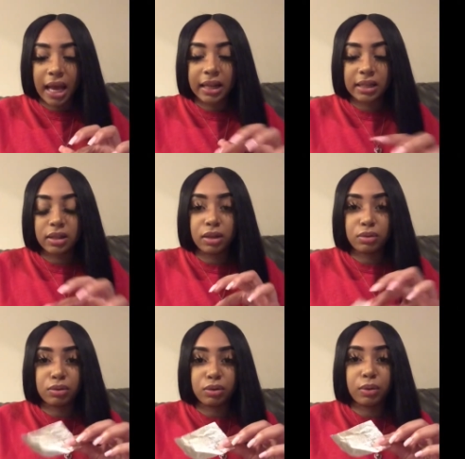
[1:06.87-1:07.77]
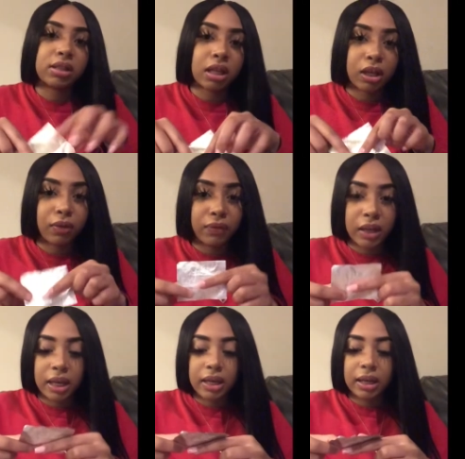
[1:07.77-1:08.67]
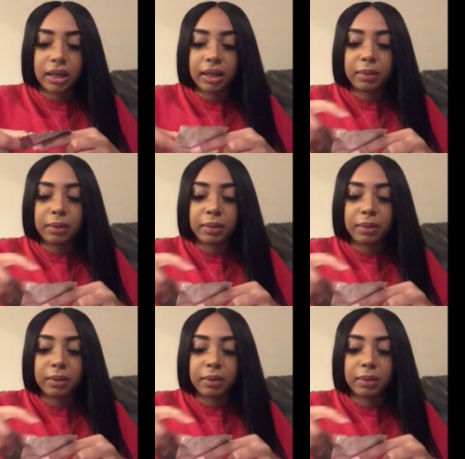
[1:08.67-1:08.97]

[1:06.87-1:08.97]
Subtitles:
They tell you to stick your finger in there,